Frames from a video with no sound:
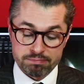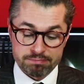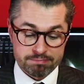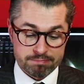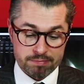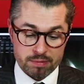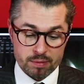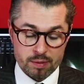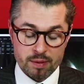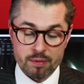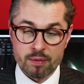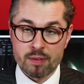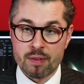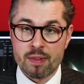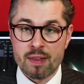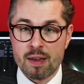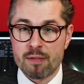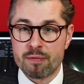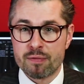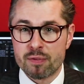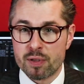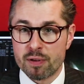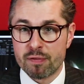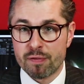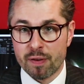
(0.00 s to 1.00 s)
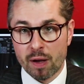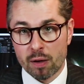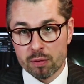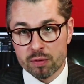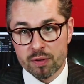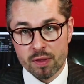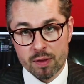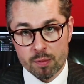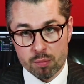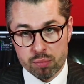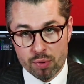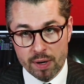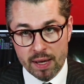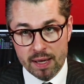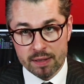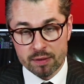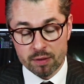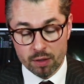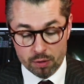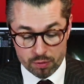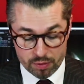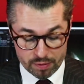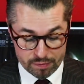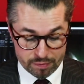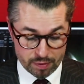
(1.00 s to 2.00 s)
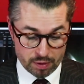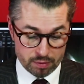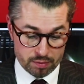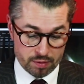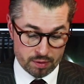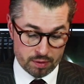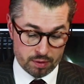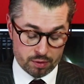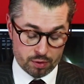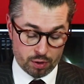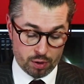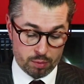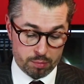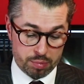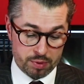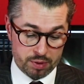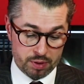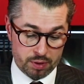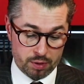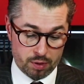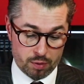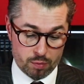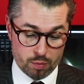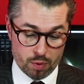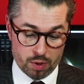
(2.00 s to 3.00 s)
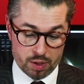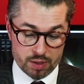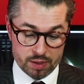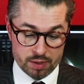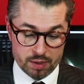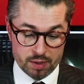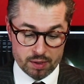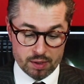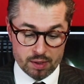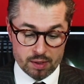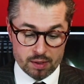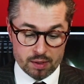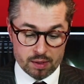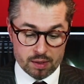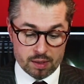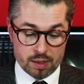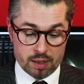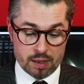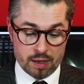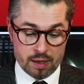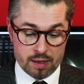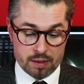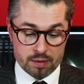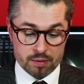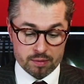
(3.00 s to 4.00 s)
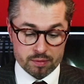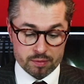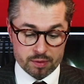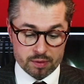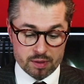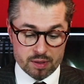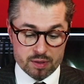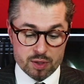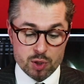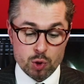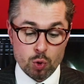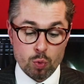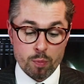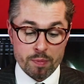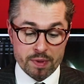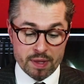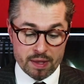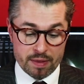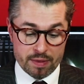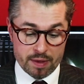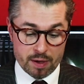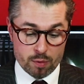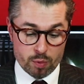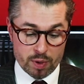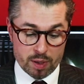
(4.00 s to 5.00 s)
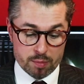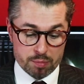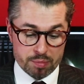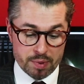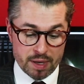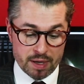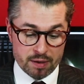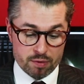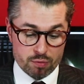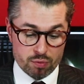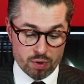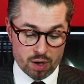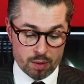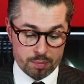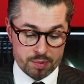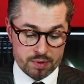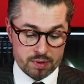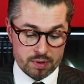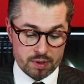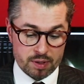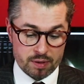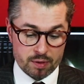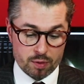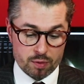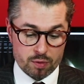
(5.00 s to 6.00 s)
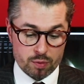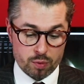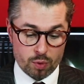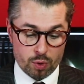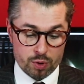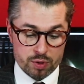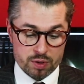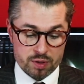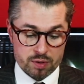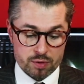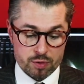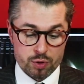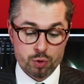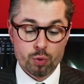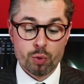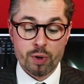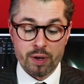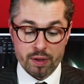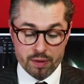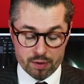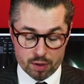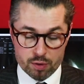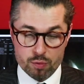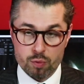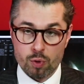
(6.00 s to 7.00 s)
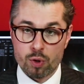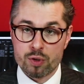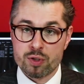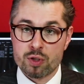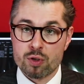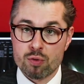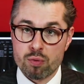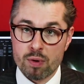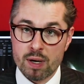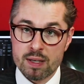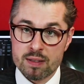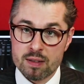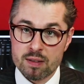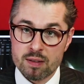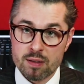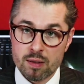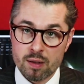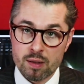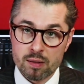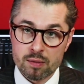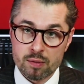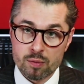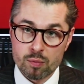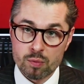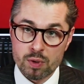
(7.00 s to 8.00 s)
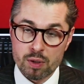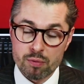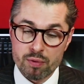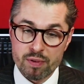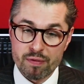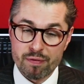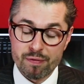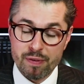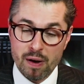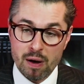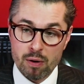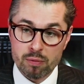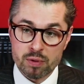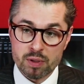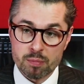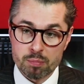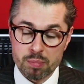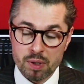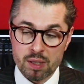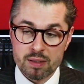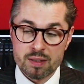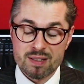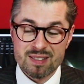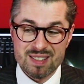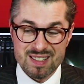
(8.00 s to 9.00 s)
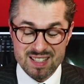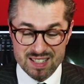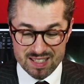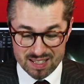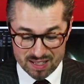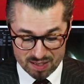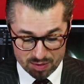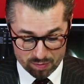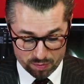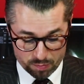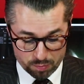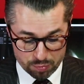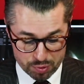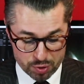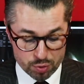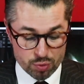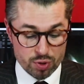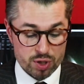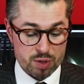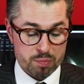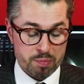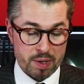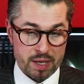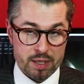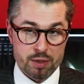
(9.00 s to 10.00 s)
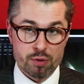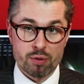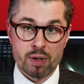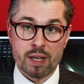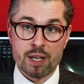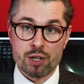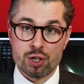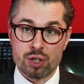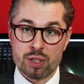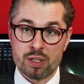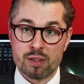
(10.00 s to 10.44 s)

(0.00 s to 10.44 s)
They've refounded the brand or refounded the company or what? I assume that they went bankrupt in the quartz during the quartz crisis and were refounded, but this is pure speculation.